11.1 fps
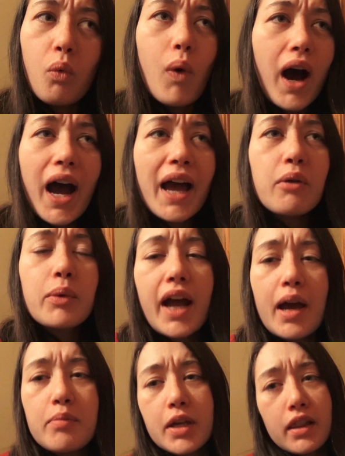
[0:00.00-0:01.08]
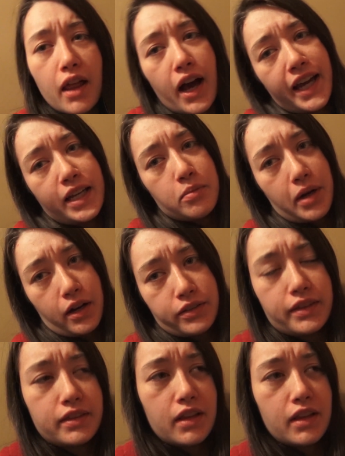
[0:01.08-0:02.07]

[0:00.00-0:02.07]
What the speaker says: Why would I be lying about